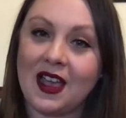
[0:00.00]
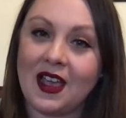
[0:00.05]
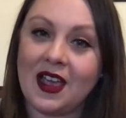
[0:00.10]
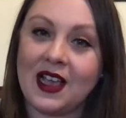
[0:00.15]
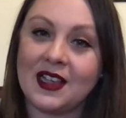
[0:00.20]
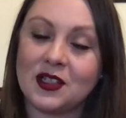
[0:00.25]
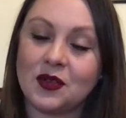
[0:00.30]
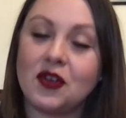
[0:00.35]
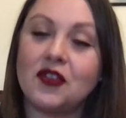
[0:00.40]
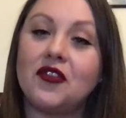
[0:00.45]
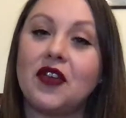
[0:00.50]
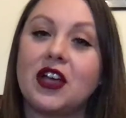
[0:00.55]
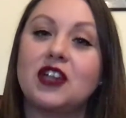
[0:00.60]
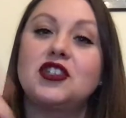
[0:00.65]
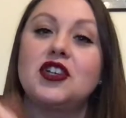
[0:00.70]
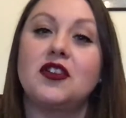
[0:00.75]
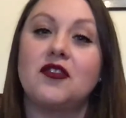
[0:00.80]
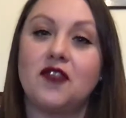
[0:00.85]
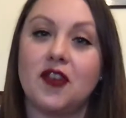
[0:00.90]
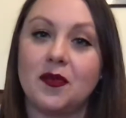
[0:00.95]
as a
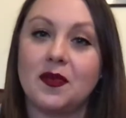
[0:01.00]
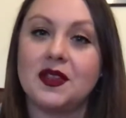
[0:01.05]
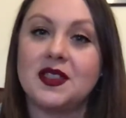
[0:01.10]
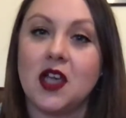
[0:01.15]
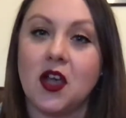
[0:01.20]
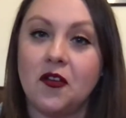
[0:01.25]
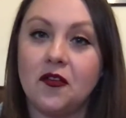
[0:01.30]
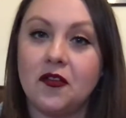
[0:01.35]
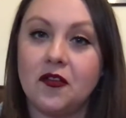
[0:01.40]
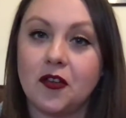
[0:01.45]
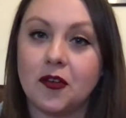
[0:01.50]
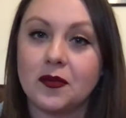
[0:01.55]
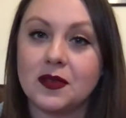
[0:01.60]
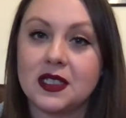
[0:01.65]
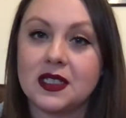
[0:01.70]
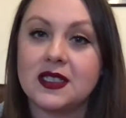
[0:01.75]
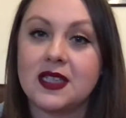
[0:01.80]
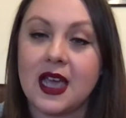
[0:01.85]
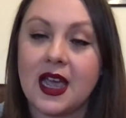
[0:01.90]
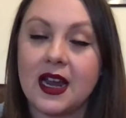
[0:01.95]
reflection from
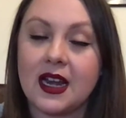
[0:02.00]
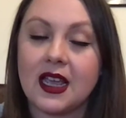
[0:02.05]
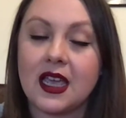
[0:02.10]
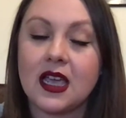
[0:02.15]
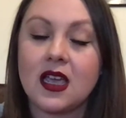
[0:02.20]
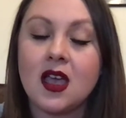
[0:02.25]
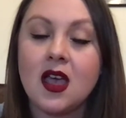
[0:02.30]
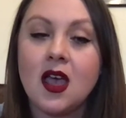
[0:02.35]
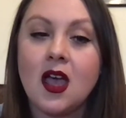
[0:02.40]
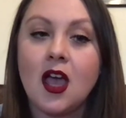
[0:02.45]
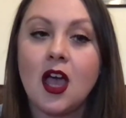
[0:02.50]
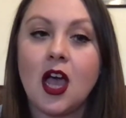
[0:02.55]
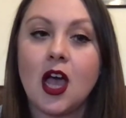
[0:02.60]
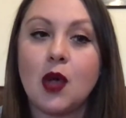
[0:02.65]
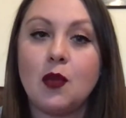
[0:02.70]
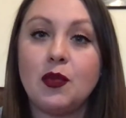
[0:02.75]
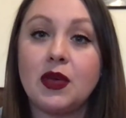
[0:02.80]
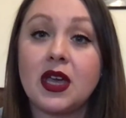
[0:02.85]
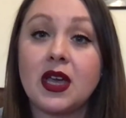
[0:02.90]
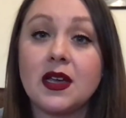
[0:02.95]
society,
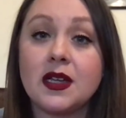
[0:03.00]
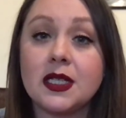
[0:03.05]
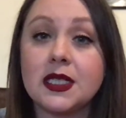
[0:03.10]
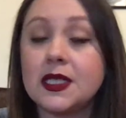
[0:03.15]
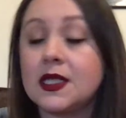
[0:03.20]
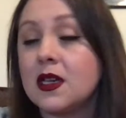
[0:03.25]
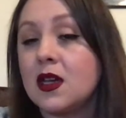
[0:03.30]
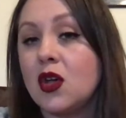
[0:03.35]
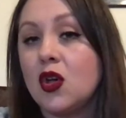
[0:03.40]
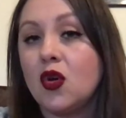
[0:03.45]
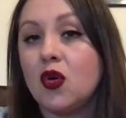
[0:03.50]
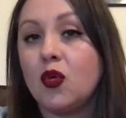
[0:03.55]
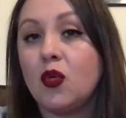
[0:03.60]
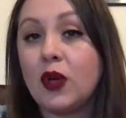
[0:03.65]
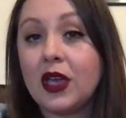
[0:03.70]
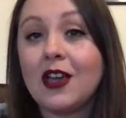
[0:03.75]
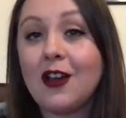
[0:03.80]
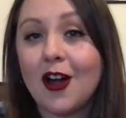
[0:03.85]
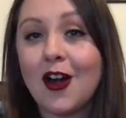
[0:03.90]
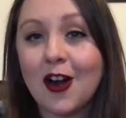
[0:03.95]
because
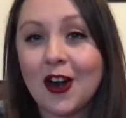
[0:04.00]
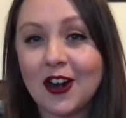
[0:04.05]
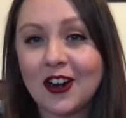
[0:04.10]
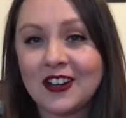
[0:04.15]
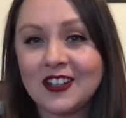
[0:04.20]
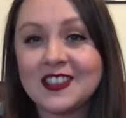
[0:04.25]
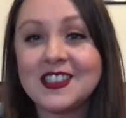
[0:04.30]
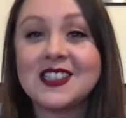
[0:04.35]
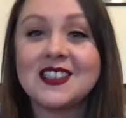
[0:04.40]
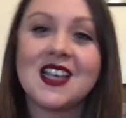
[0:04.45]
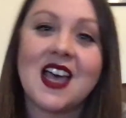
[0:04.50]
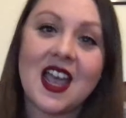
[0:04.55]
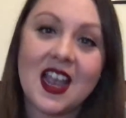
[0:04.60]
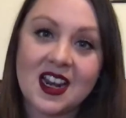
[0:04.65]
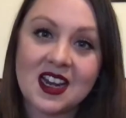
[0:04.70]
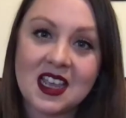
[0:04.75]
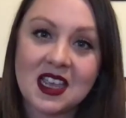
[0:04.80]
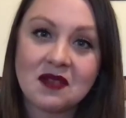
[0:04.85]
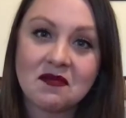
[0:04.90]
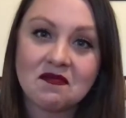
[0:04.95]
we are
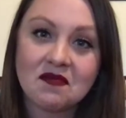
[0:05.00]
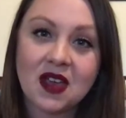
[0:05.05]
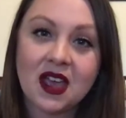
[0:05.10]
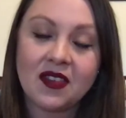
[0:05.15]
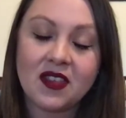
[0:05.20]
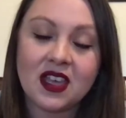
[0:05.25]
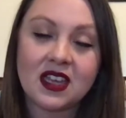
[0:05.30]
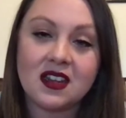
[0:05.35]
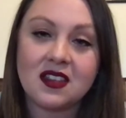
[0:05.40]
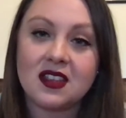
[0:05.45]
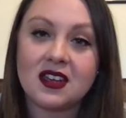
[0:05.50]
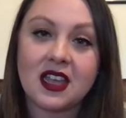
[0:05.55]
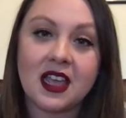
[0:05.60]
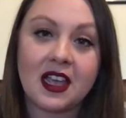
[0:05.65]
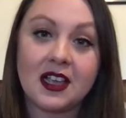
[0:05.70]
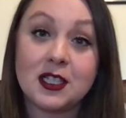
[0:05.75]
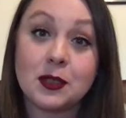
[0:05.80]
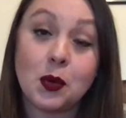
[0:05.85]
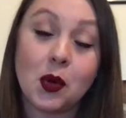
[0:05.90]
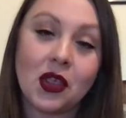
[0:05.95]
society at the end of the
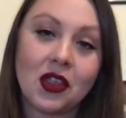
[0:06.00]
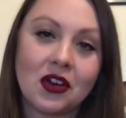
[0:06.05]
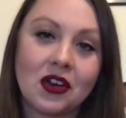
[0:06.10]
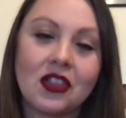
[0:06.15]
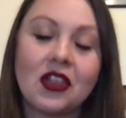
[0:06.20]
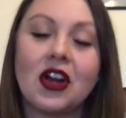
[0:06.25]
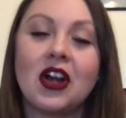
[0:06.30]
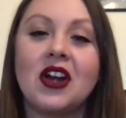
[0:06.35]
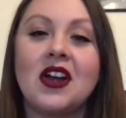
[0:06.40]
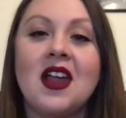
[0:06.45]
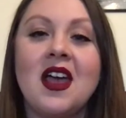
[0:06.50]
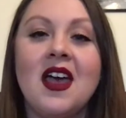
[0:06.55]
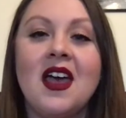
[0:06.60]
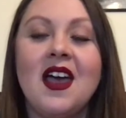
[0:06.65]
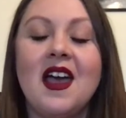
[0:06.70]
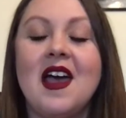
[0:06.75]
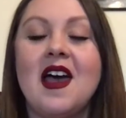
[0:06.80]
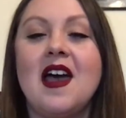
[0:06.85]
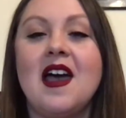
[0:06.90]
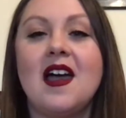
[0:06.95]
day. Spoiler alert,
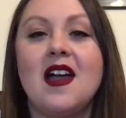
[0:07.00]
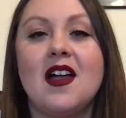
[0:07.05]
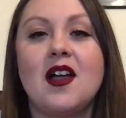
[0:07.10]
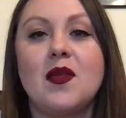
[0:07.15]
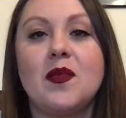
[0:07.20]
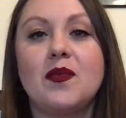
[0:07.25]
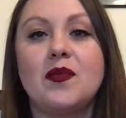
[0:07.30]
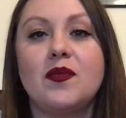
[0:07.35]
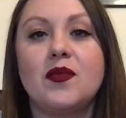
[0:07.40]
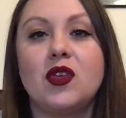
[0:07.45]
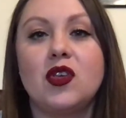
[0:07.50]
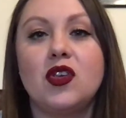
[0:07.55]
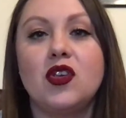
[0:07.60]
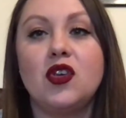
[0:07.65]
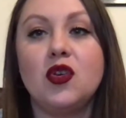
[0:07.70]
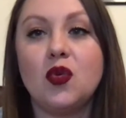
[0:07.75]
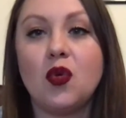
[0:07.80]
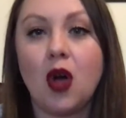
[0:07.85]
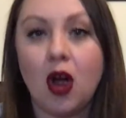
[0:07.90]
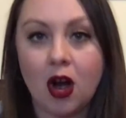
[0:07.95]

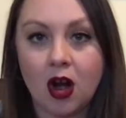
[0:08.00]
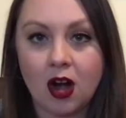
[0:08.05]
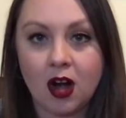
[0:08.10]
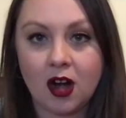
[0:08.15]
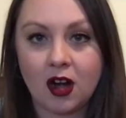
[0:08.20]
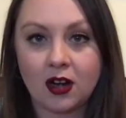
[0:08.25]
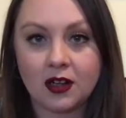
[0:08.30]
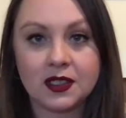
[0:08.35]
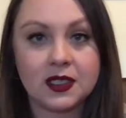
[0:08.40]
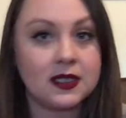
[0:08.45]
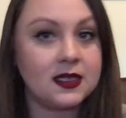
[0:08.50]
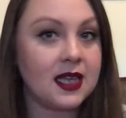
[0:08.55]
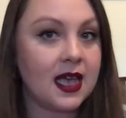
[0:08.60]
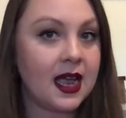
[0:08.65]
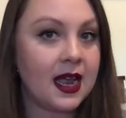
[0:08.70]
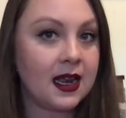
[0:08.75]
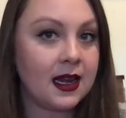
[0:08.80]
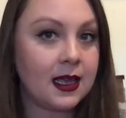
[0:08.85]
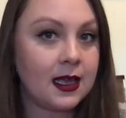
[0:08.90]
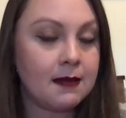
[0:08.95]
you are
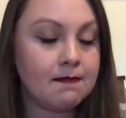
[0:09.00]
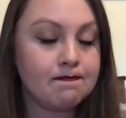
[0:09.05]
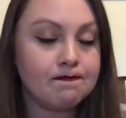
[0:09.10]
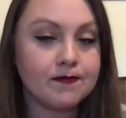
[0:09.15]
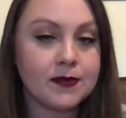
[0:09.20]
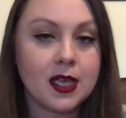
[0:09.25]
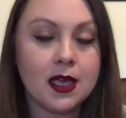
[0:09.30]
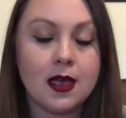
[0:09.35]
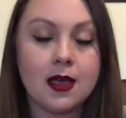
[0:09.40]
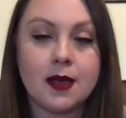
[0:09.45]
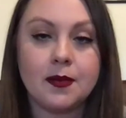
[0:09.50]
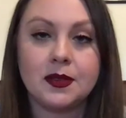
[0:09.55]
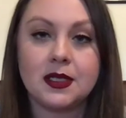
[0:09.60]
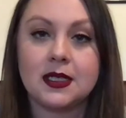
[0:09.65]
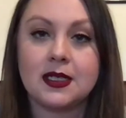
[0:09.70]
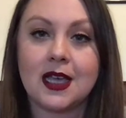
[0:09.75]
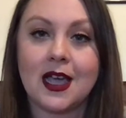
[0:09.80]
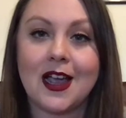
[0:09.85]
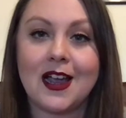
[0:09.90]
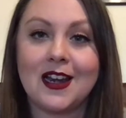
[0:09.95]
society,
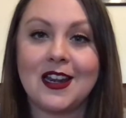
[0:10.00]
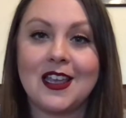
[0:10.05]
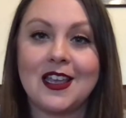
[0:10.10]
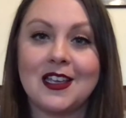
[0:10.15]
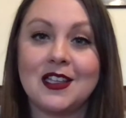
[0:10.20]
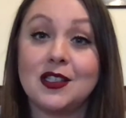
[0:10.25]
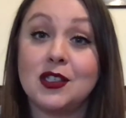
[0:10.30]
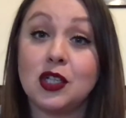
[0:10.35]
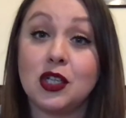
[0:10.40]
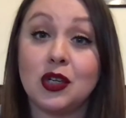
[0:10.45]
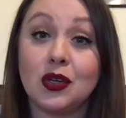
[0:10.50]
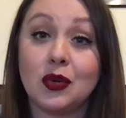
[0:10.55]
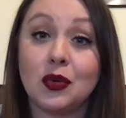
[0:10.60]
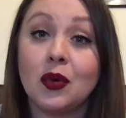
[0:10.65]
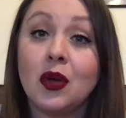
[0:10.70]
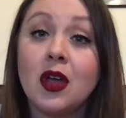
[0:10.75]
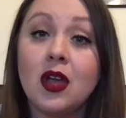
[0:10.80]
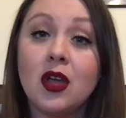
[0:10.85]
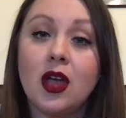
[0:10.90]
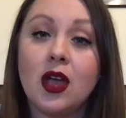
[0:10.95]
society is you.